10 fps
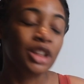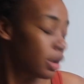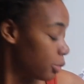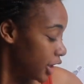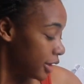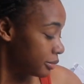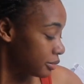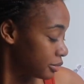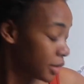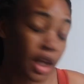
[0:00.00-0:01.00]
Good morning,
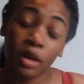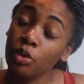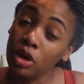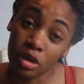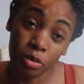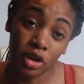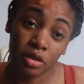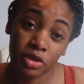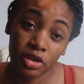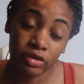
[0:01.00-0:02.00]
and
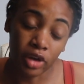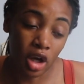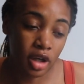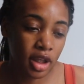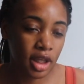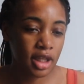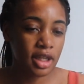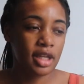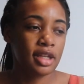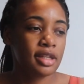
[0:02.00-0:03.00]
welcome to the vlog. It
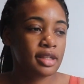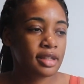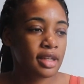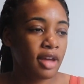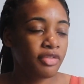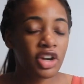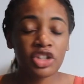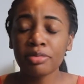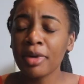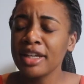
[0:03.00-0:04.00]
is a
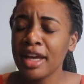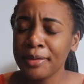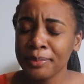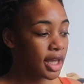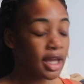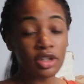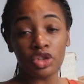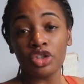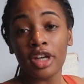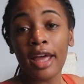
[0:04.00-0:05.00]
fresh Monday, and
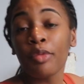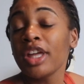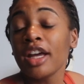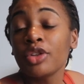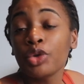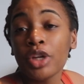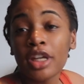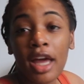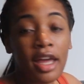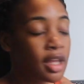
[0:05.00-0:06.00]
today we are
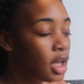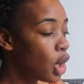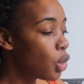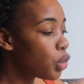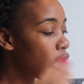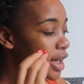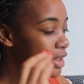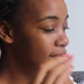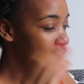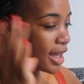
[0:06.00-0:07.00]
doing a
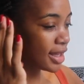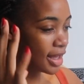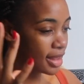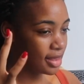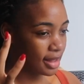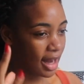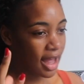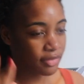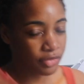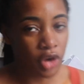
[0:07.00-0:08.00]
work day in the
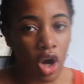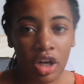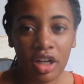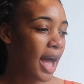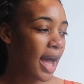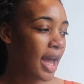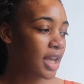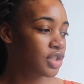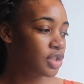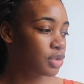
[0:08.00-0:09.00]
life vlog.
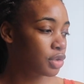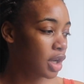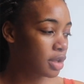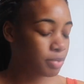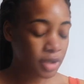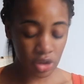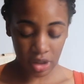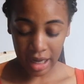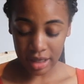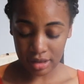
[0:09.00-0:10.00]
I just thought I'd bring you
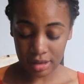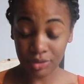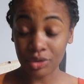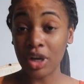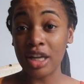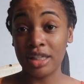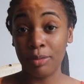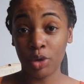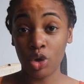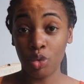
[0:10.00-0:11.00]
guys through a
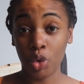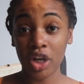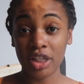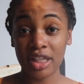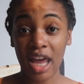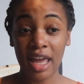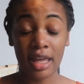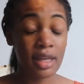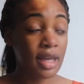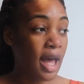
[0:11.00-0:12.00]
typical work
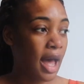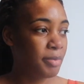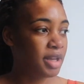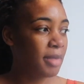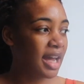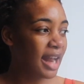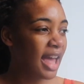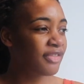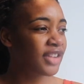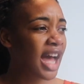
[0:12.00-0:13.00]
day in my
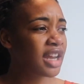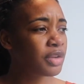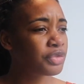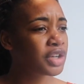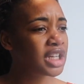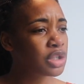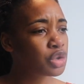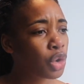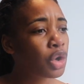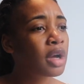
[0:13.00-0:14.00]
life, kind of really
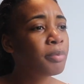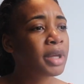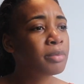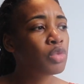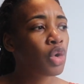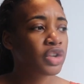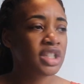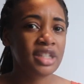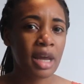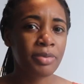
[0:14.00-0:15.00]
talk a bit more
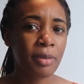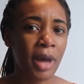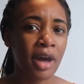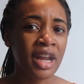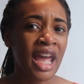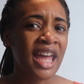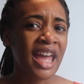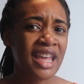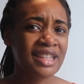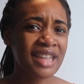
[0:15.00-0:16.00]
in depth about
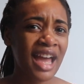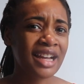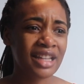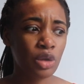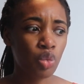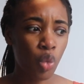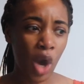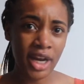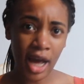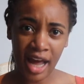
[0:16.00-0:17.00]
exactly
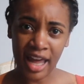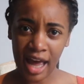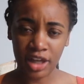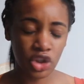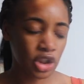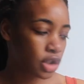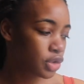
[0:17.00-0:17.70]
what I actually